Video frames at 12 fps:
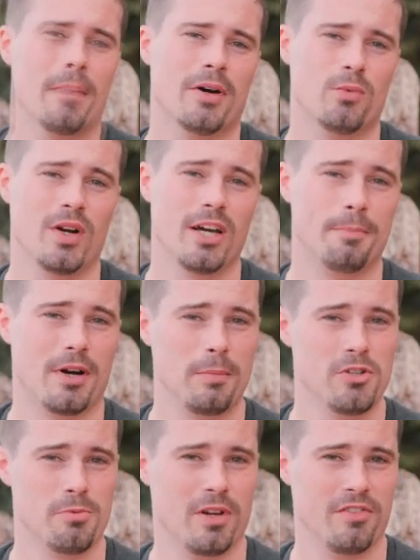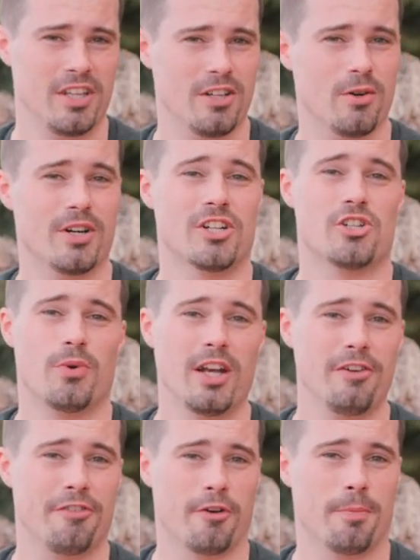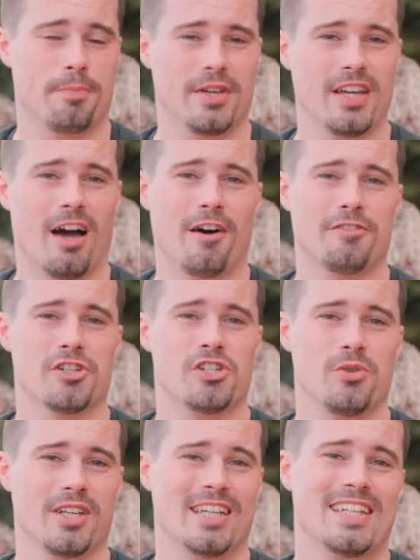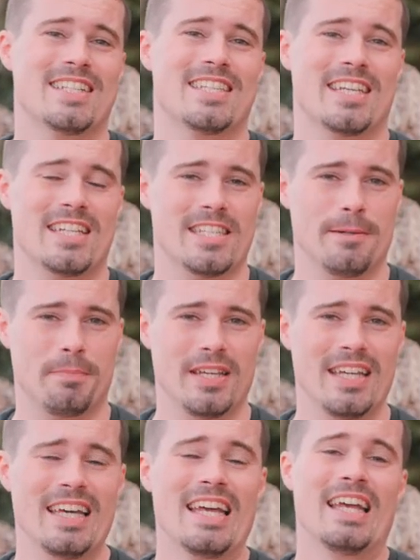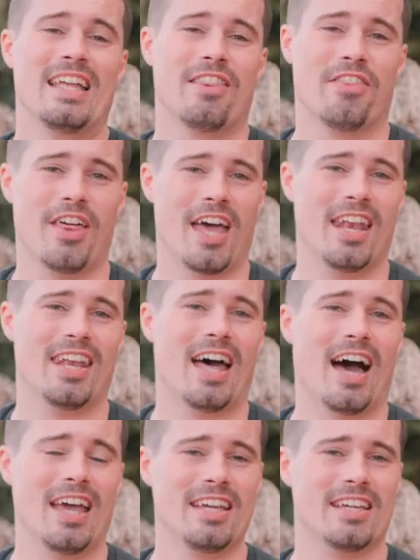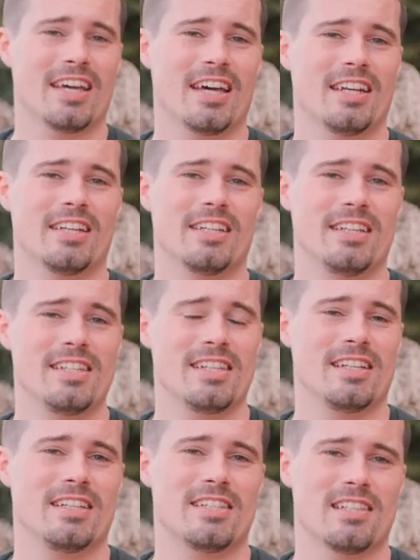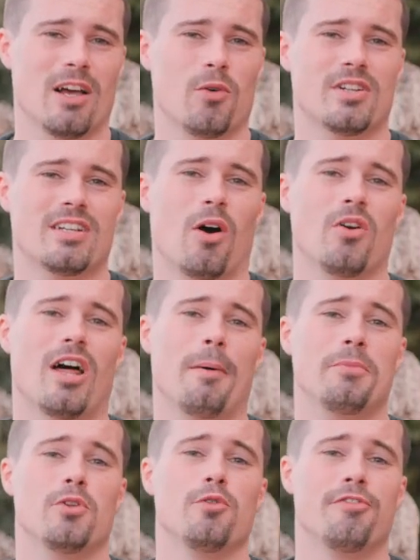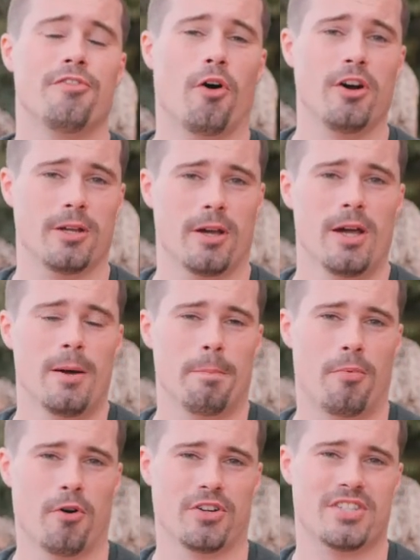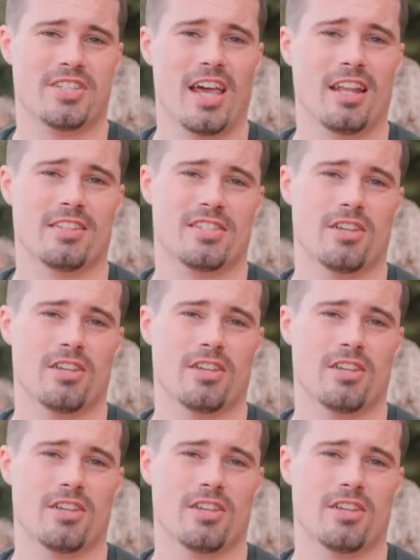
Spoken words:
But when I publish my video in 24p after shooting it in 60p, then I can easily slow it down up to 40%.